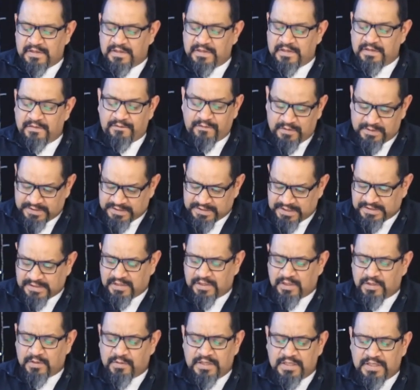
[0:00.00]
in First
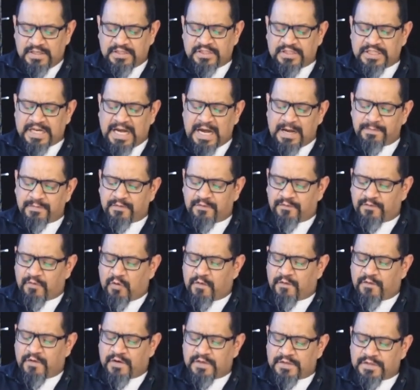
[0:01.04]
Thessalonians chapter
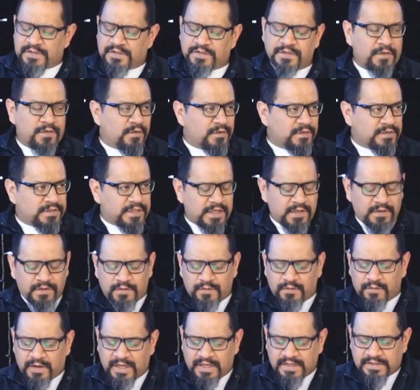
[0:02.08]
four, verses thirteen
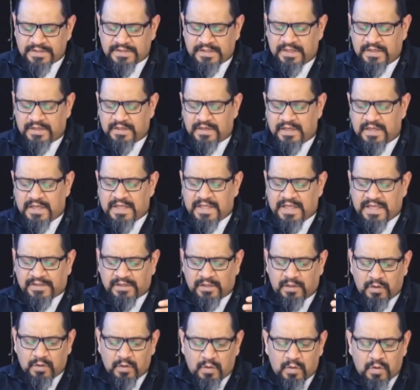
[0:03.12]
through eighteen, that the
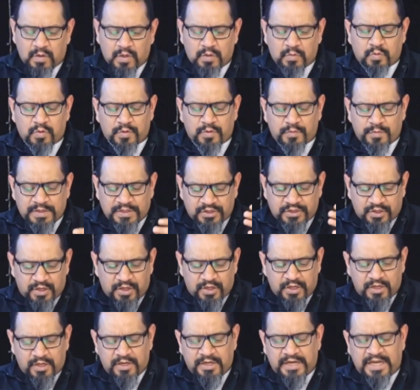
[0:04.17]
Lord would
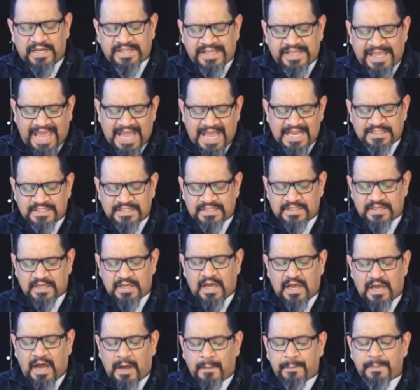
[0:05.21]
return and catch
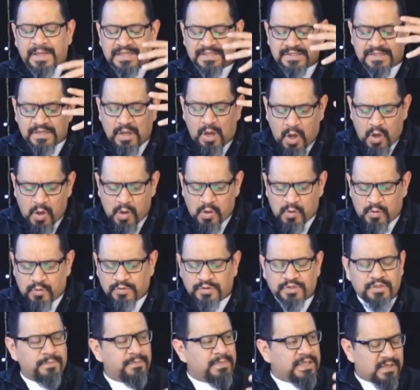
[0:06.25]
up his own
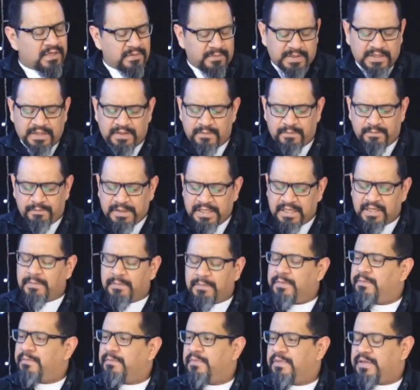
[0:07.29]
to meet him in, meet him
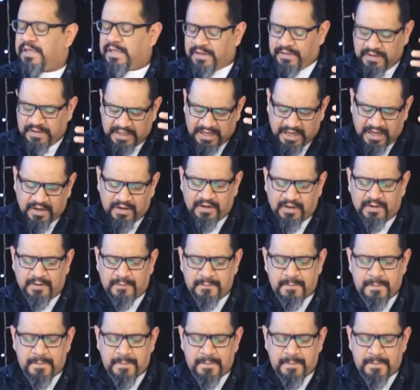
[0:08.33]
in the air.